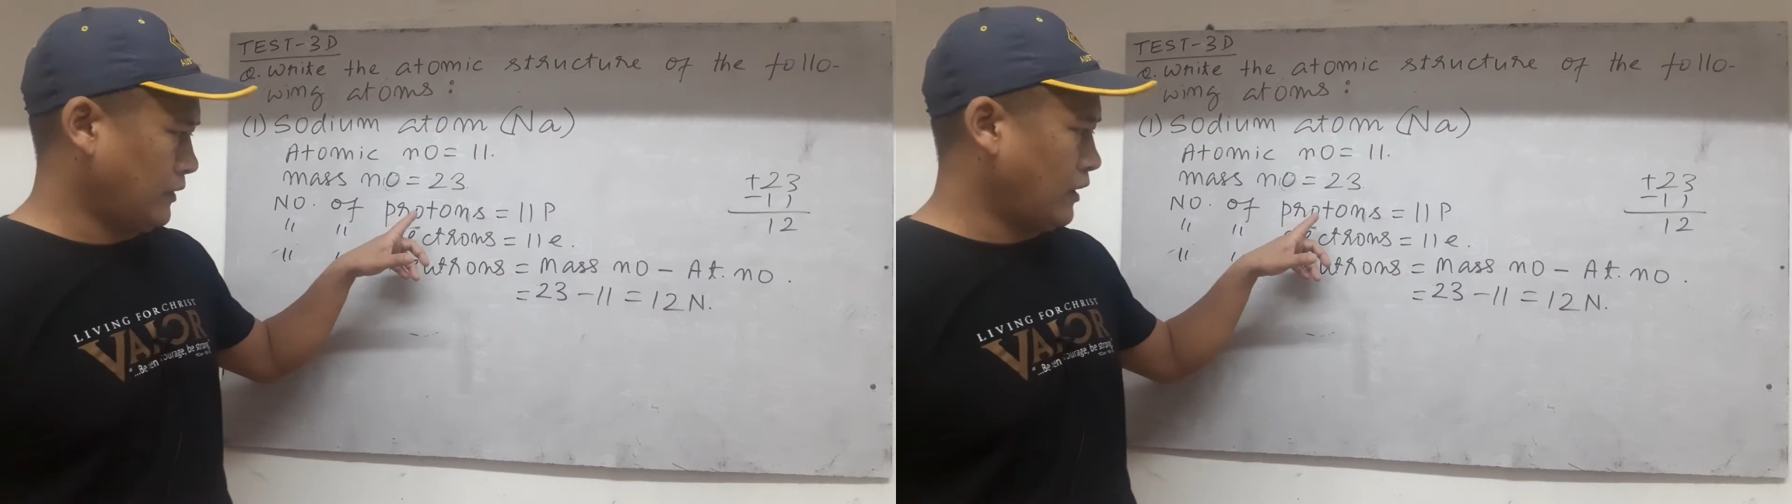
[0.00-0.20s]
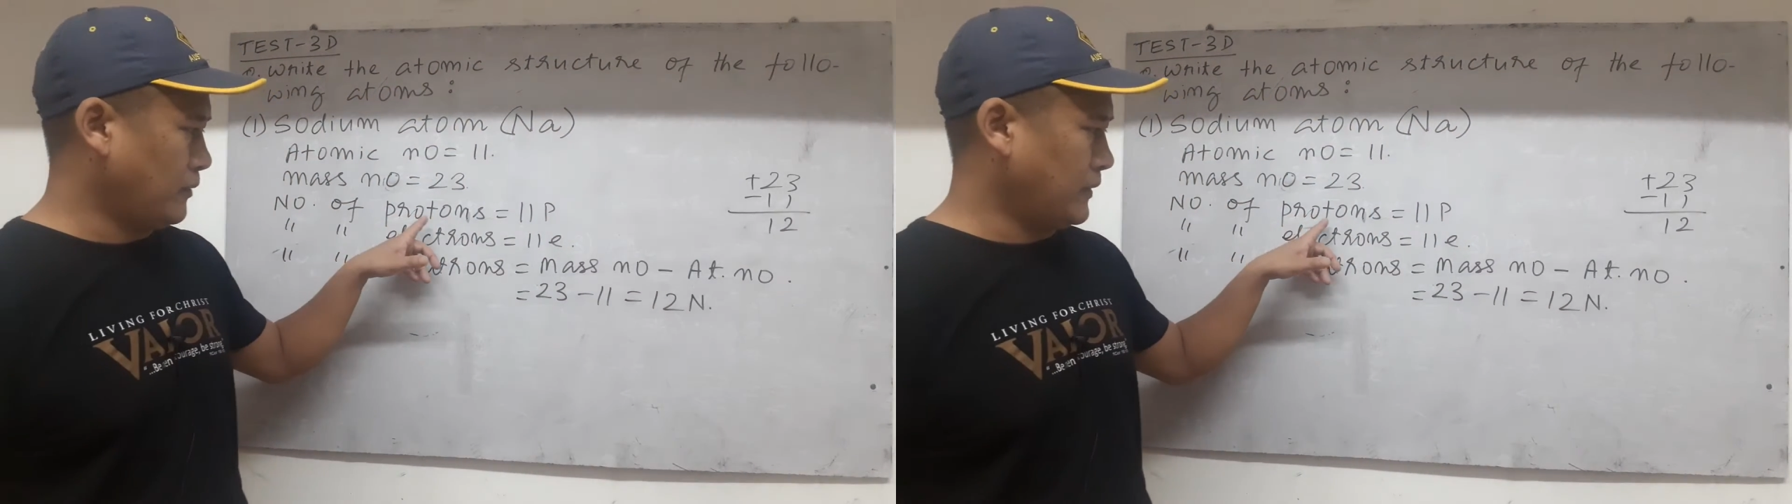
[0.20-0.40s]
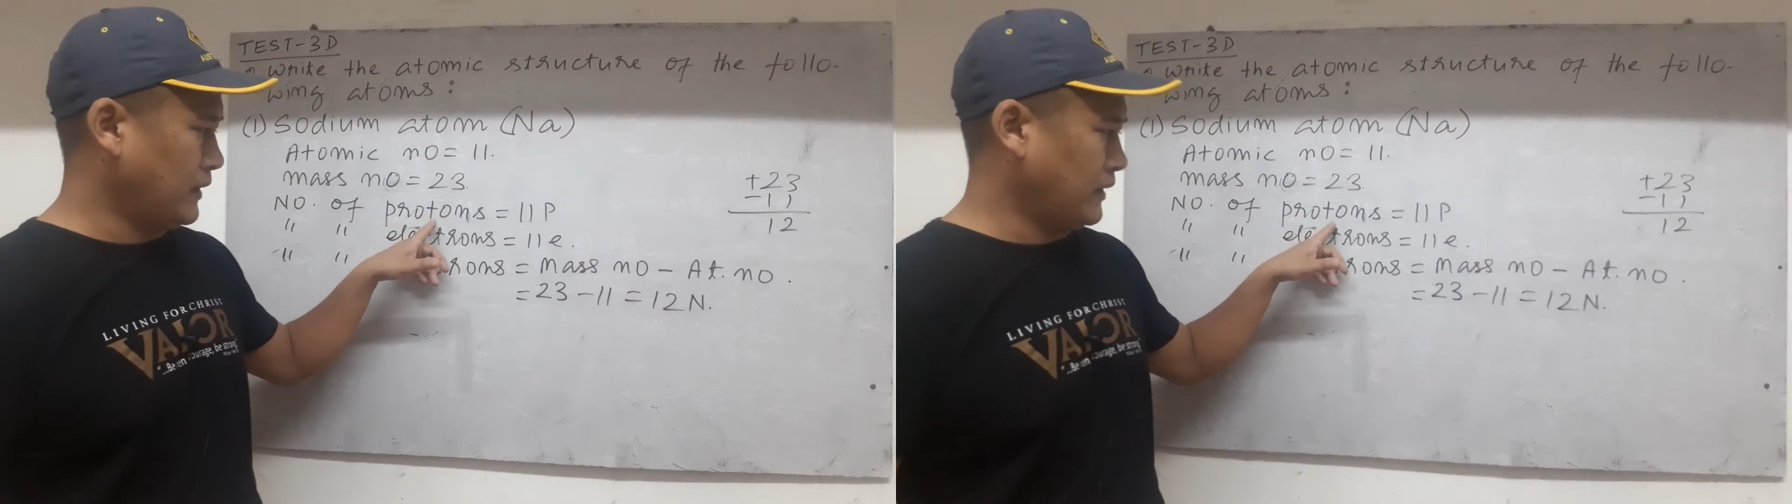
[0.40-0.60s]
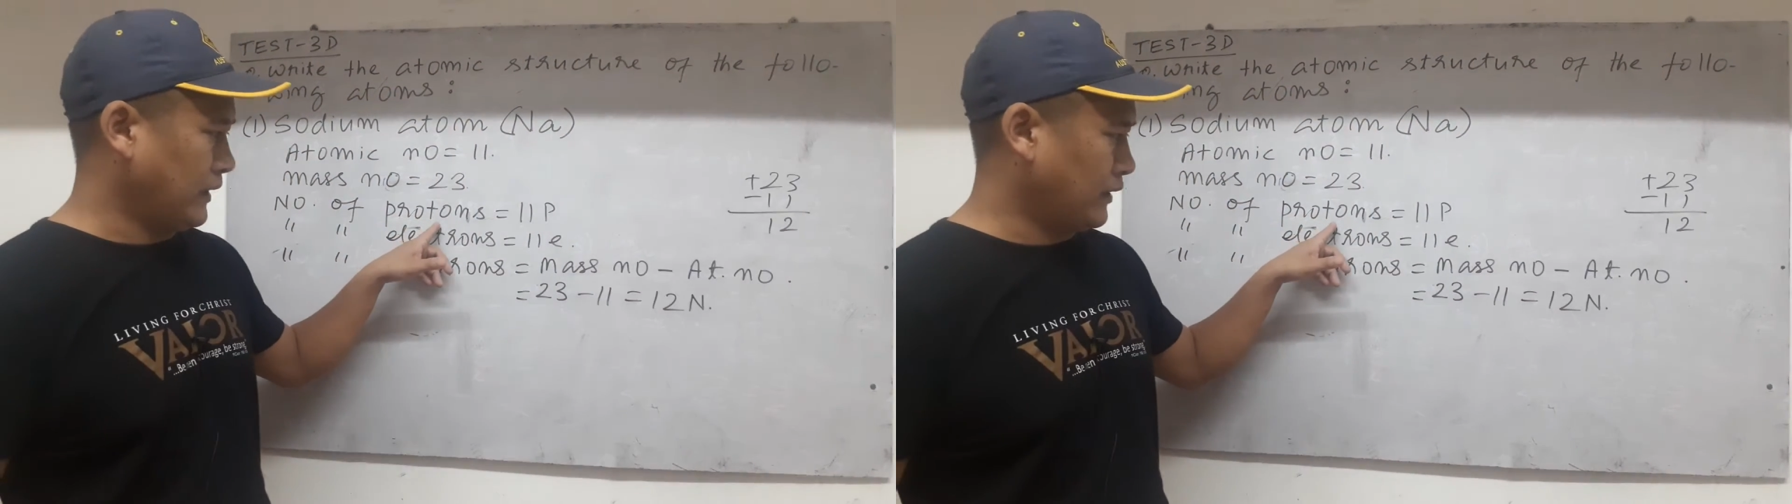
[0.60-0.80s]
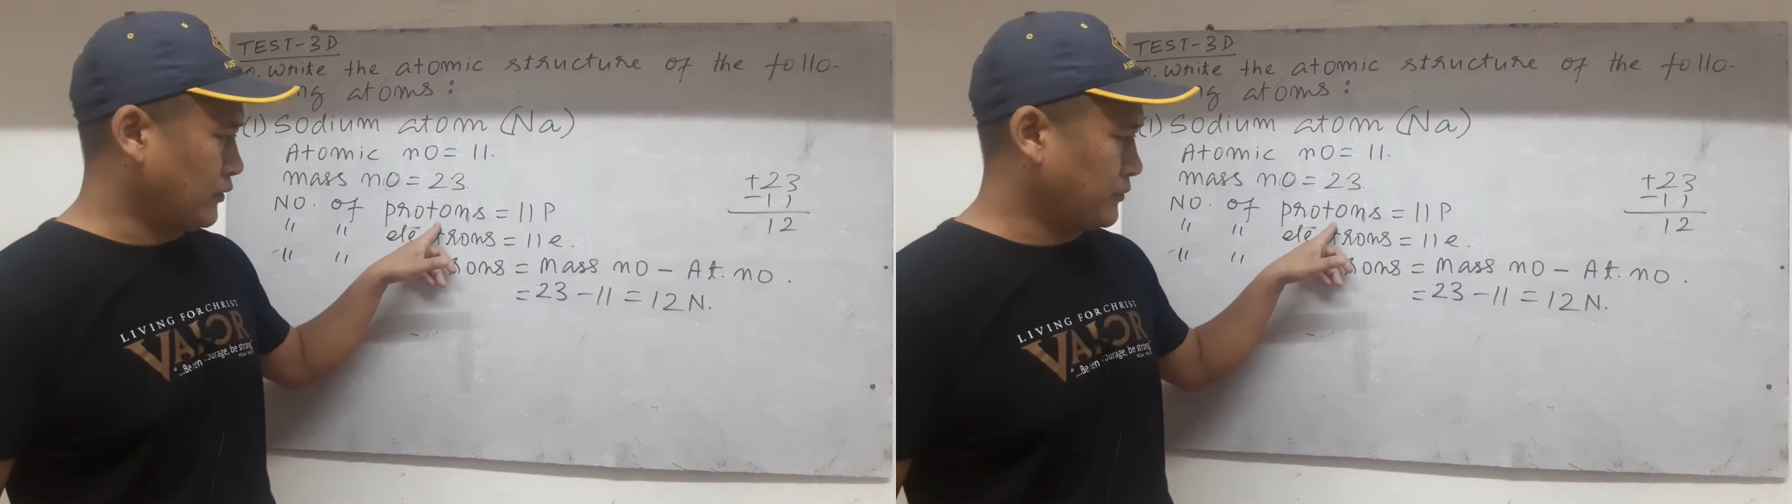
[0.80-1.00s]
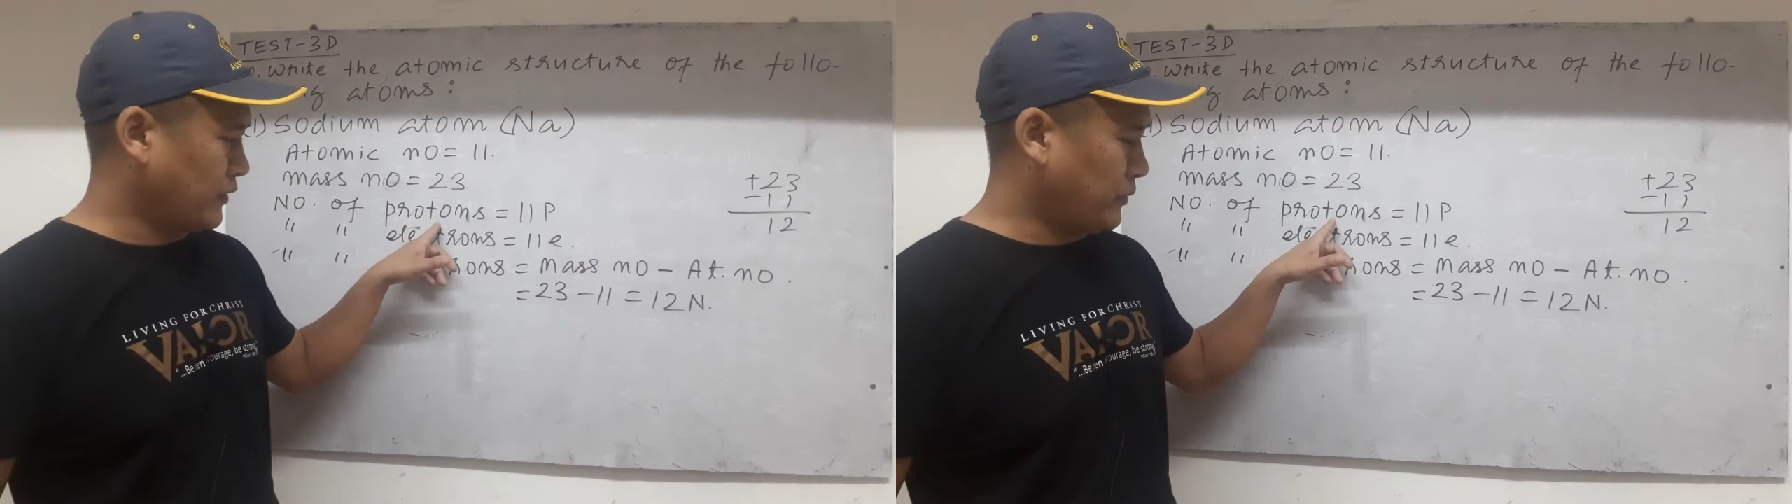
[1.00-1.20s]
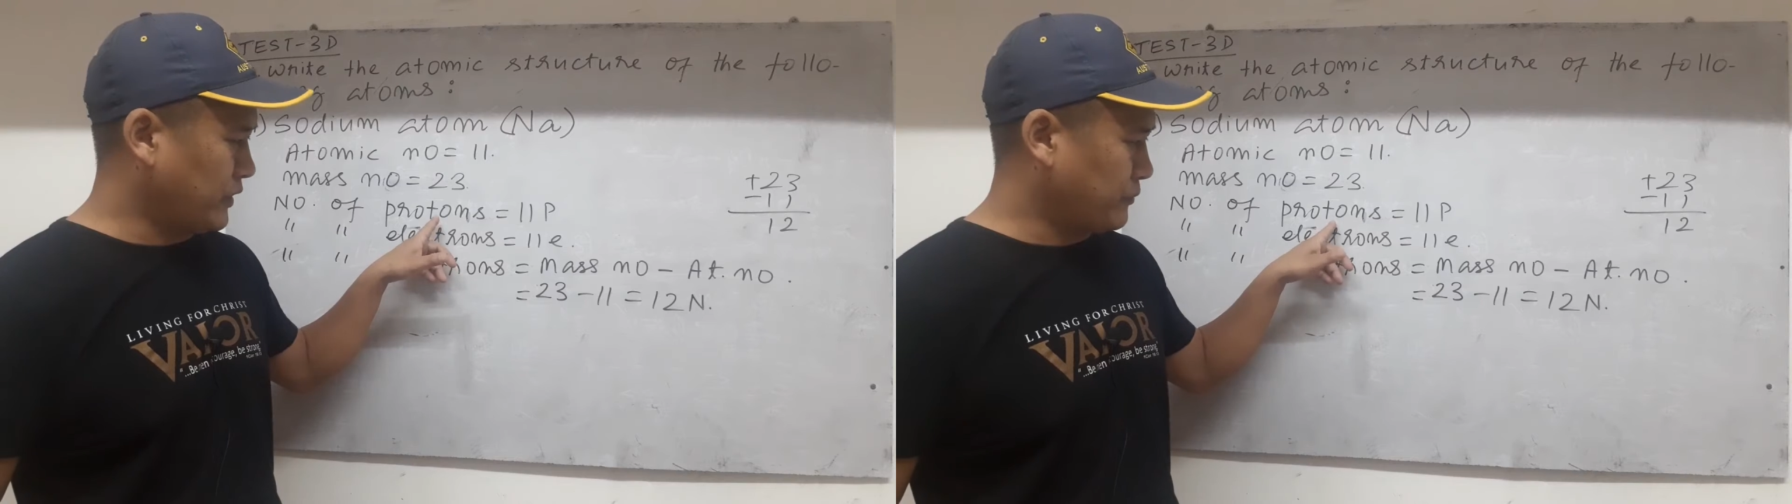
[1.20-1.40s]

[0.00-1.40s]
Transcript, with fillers: how many atom how many